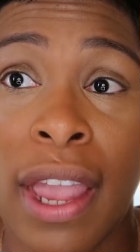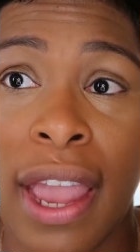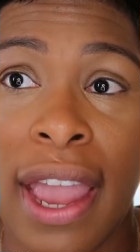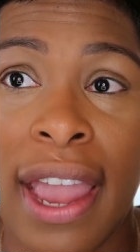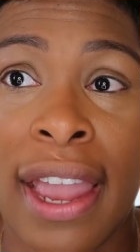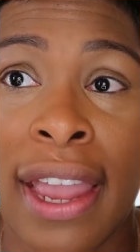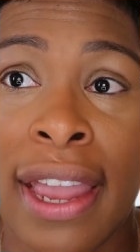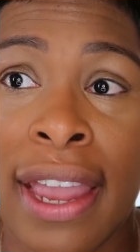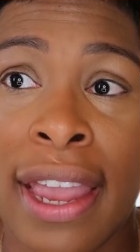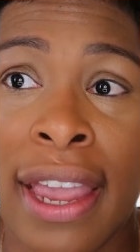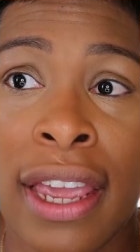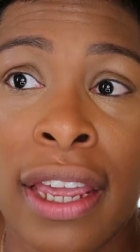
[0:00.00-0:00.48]

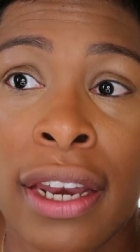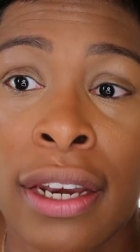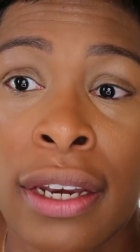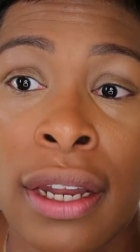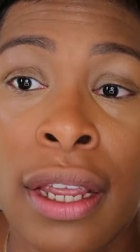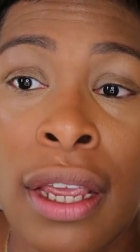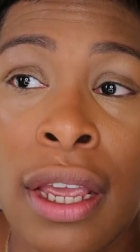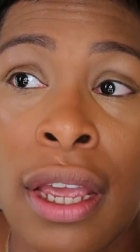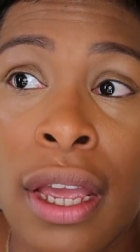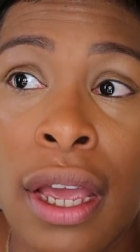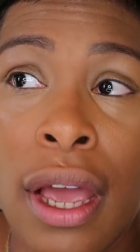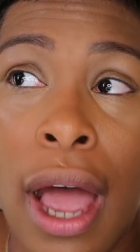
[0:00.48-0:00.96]

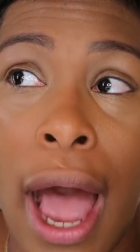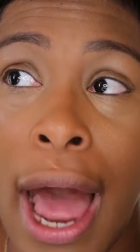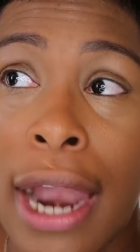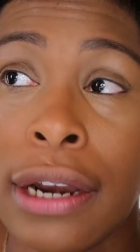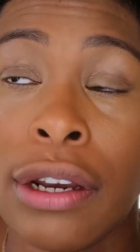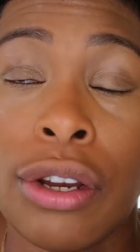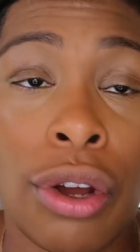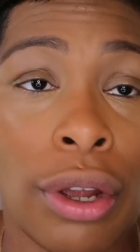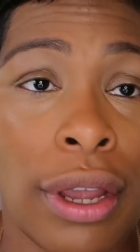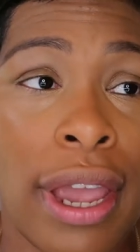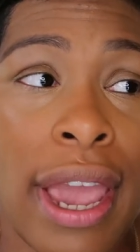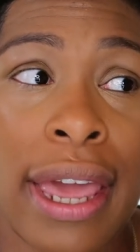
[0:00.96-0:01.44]
And I
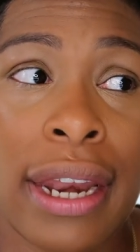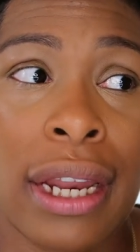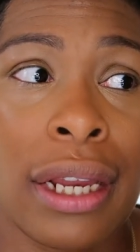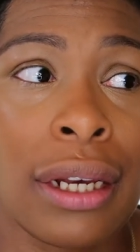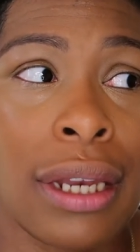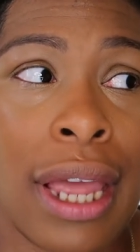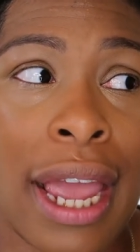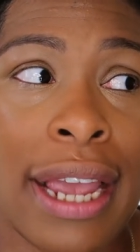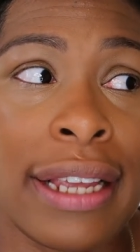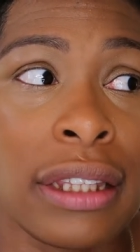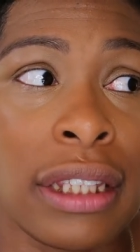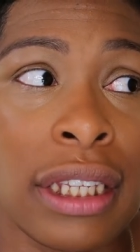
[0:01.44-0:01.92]
look at it
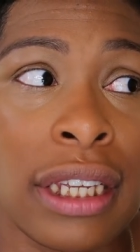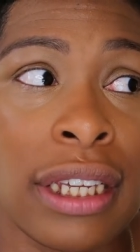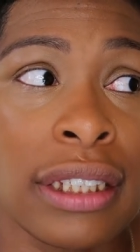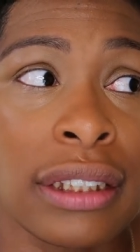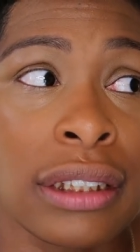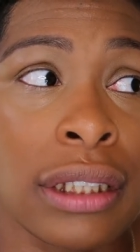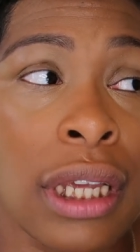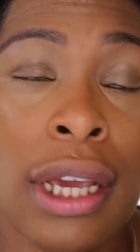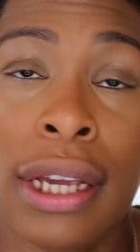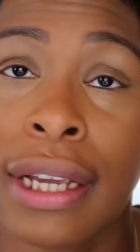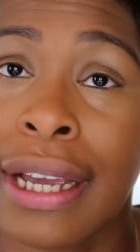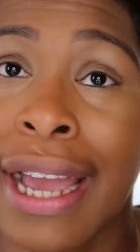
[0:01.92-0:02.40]
like
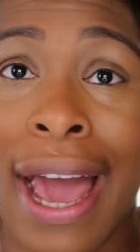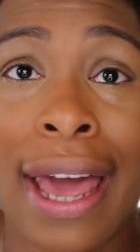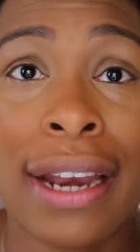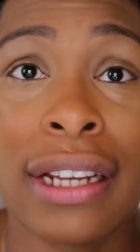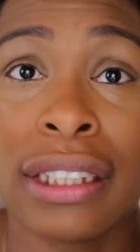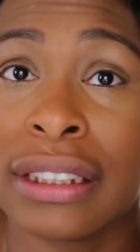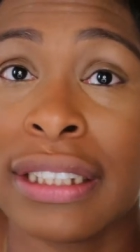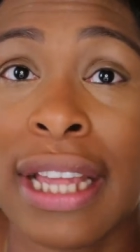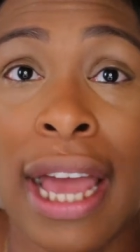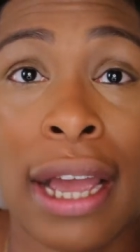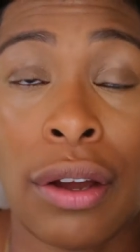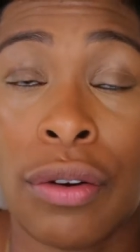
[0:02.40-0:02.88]
this. God
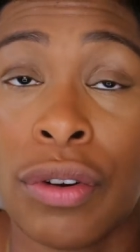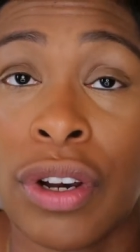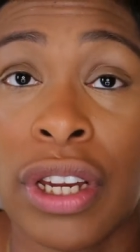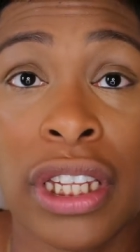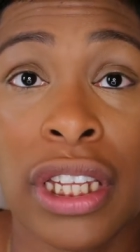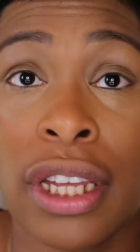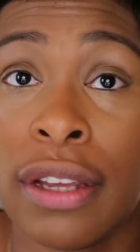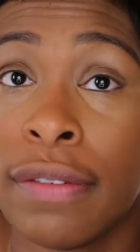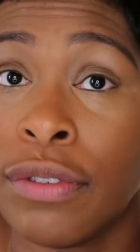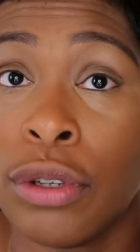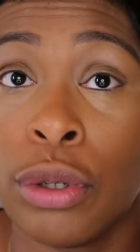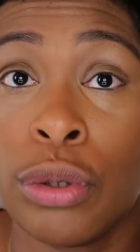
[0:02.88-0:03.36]
is not going to
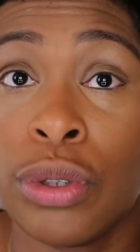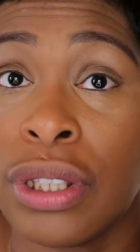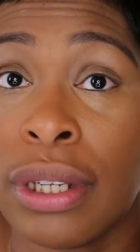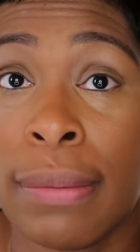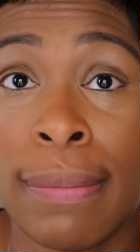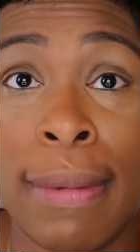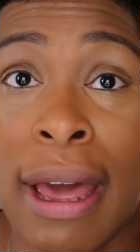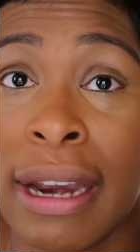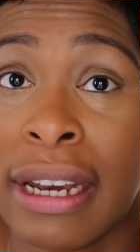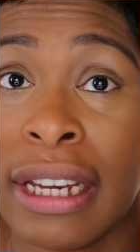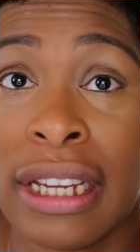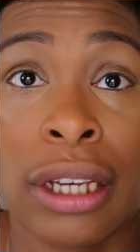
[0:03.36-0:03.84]
give you
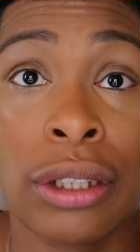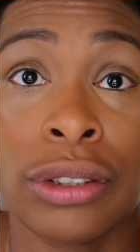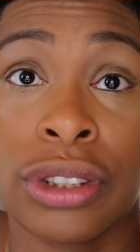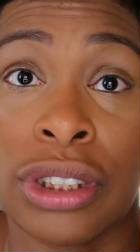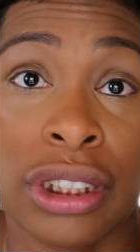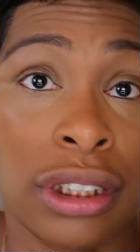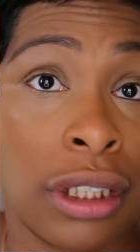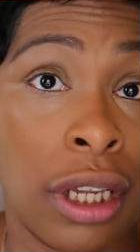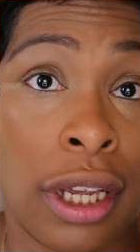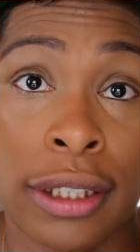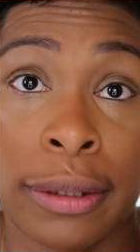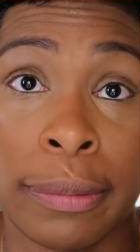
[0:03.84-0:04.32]
somebody
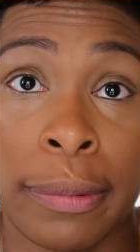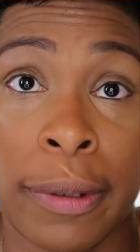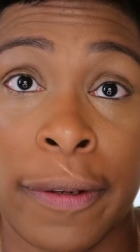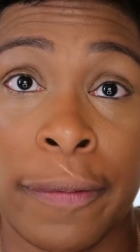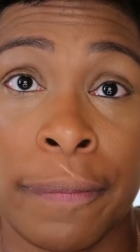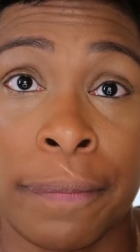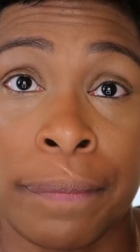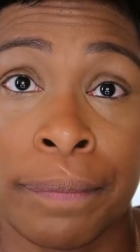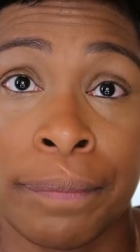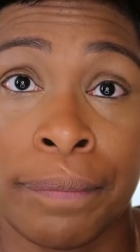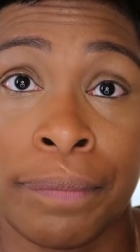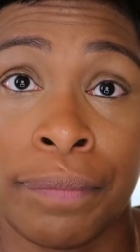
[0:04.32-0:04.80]
else's husband.
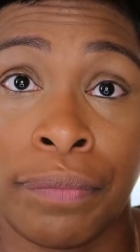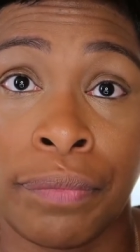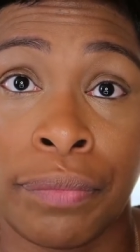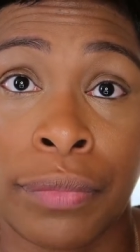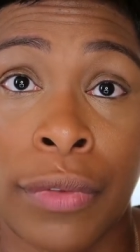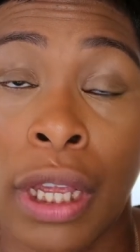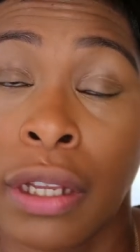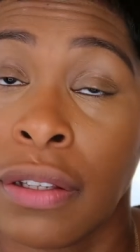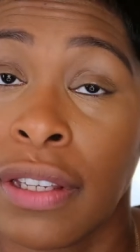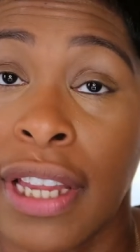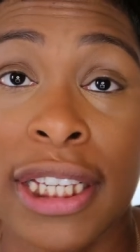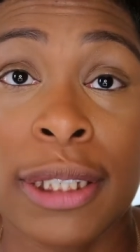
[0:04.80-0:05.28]

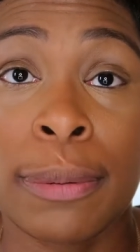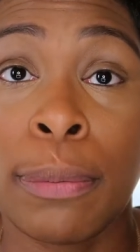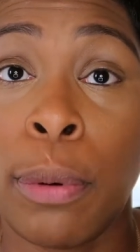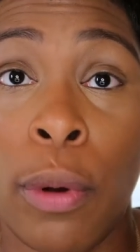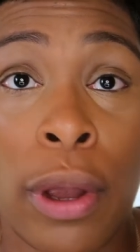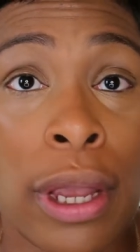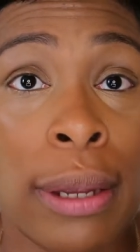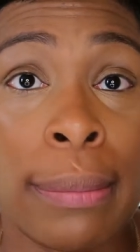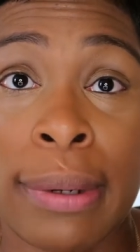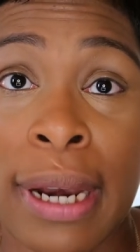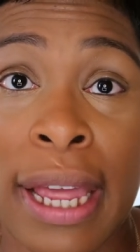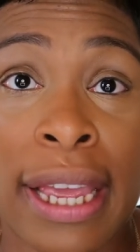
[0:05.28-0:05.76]
That's
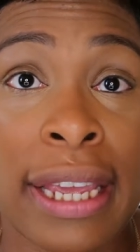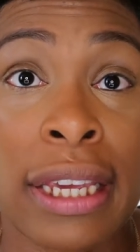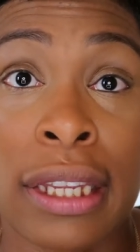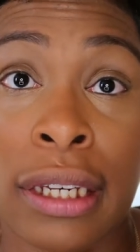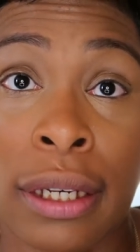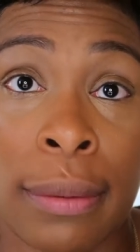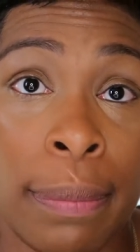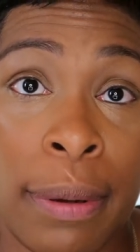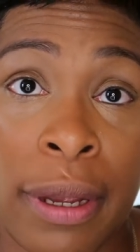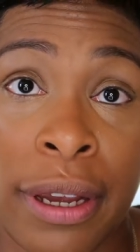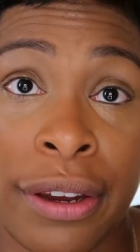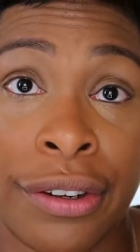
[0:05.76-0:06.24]
point blank in
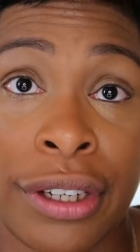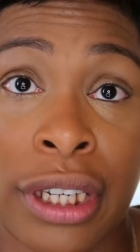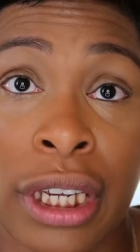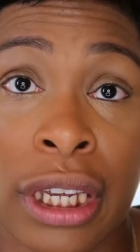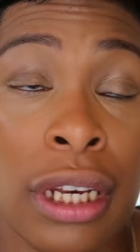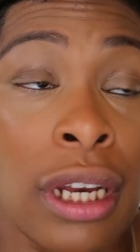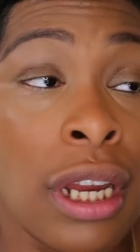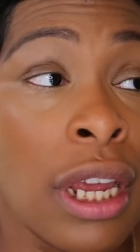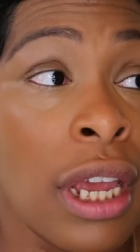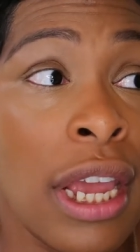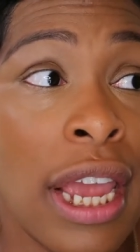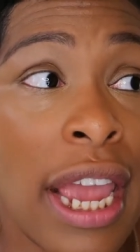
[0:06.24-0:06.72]
the
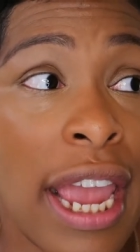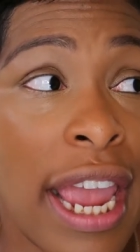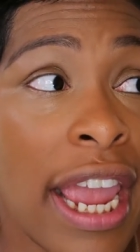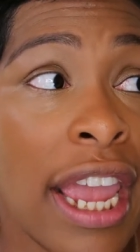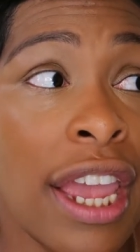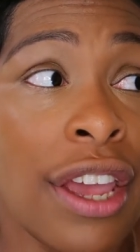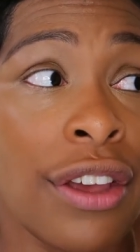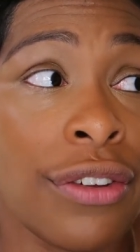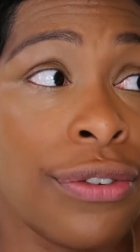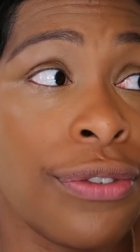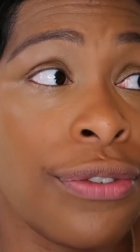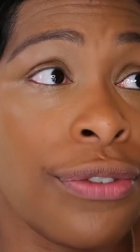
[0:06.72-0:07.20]
period.
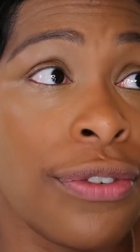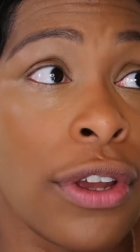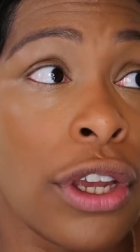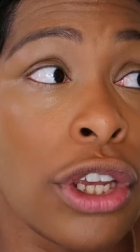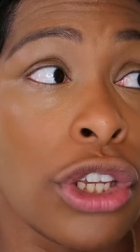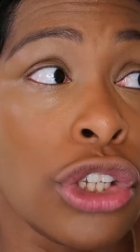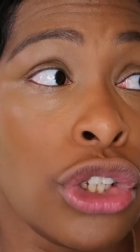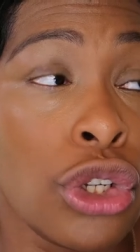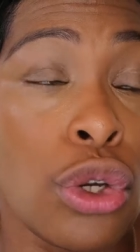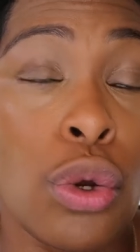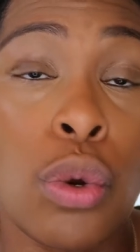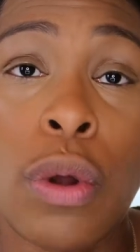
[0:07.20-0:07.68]
If
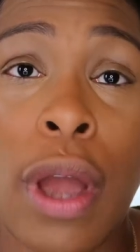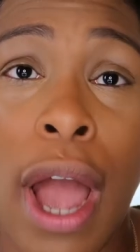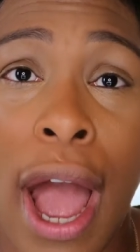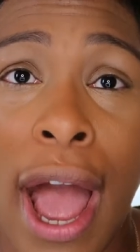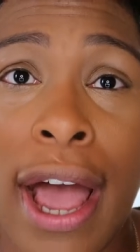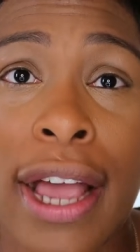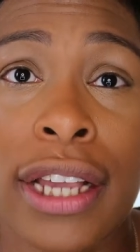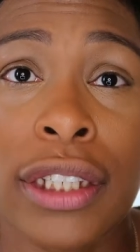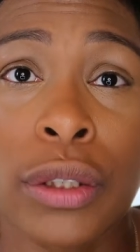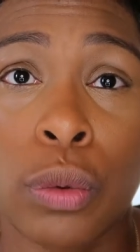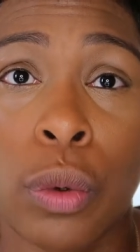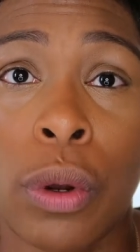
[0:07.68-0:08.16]
you
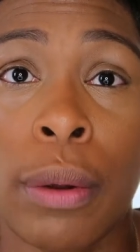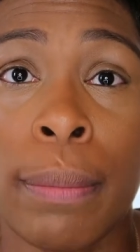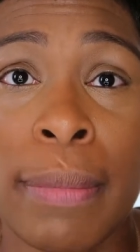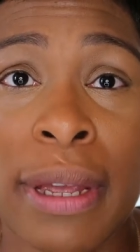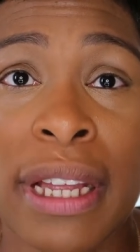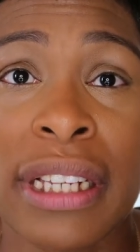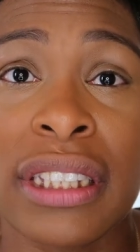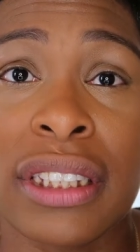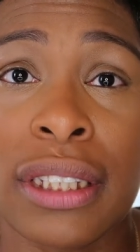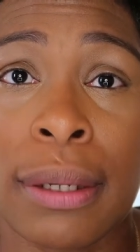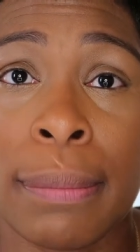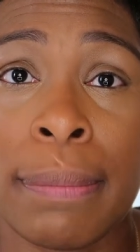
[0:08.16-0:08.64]
guys were
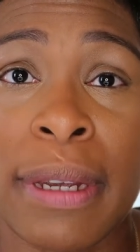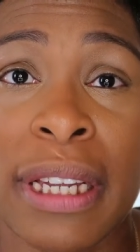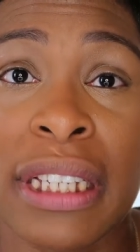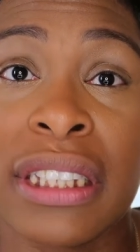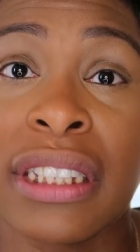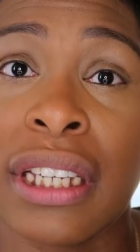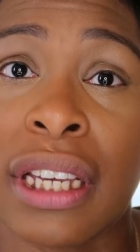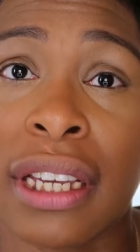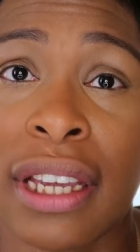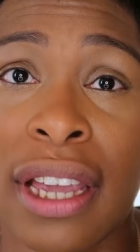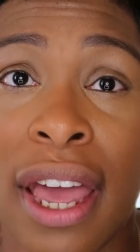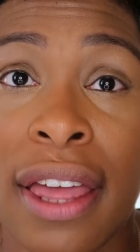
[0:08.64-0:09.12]
meant to be
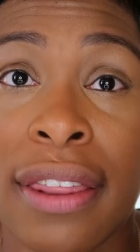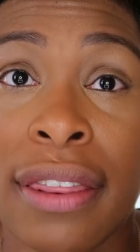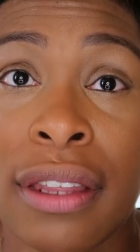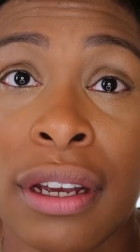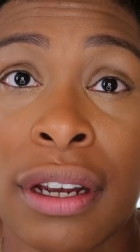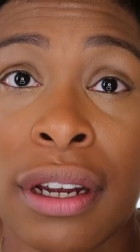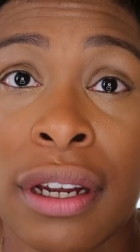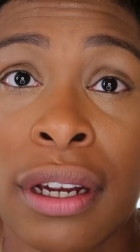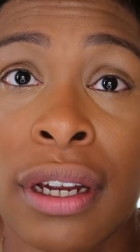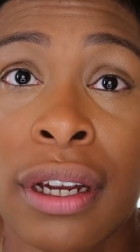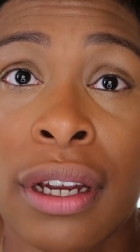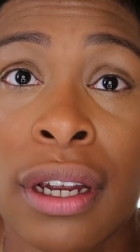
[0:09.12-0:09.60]

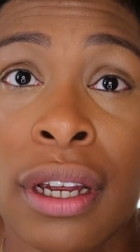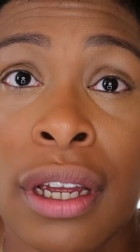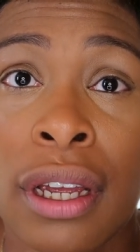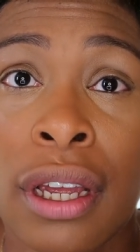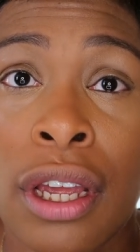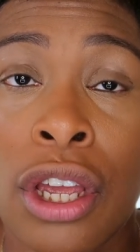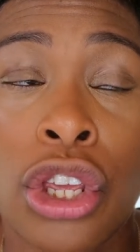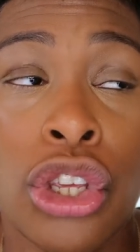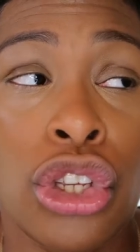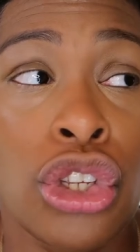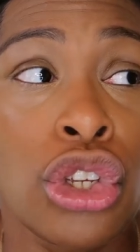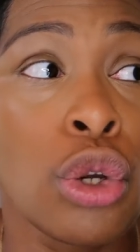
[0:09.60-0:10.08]
together,
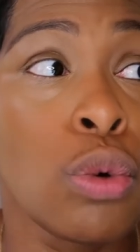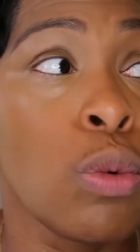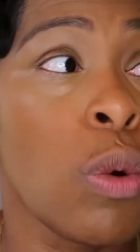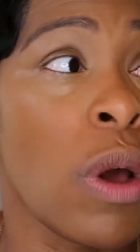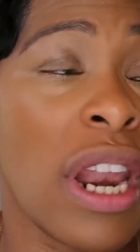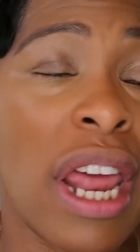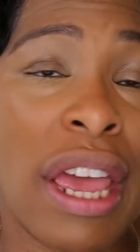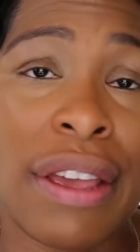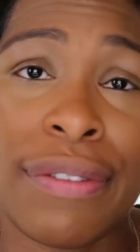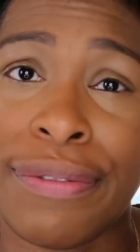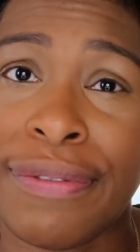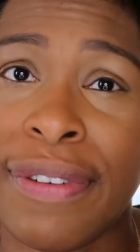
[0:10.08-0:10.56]
you
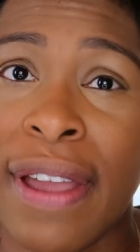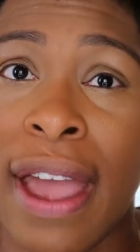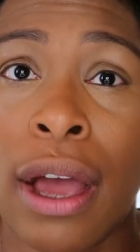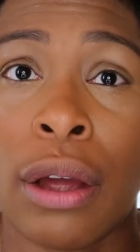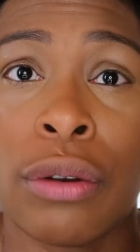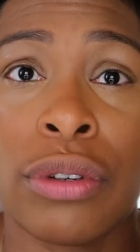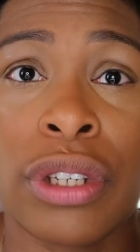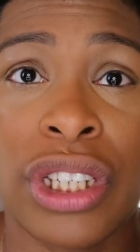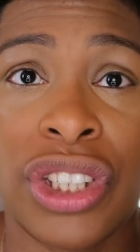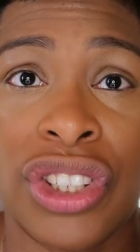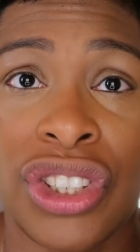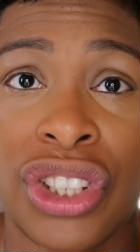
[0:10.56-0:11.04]
would have
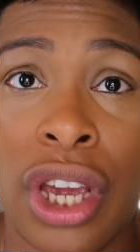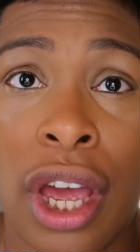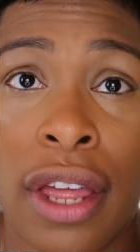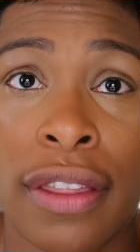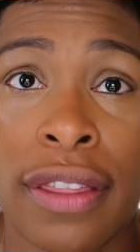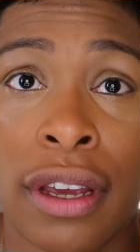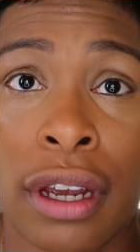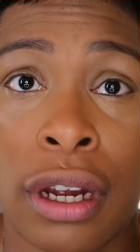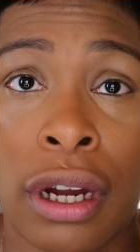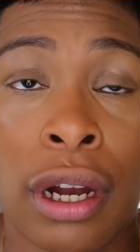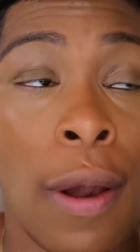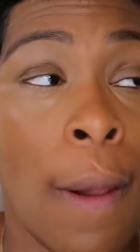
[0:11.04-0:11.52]
found each
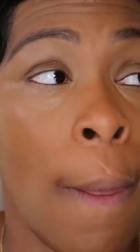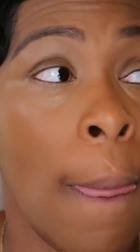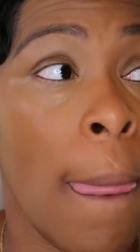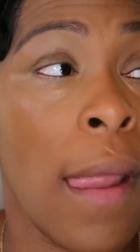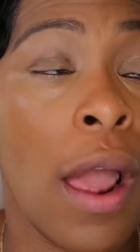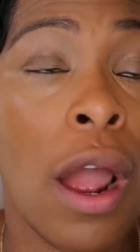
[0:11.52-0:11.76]
other.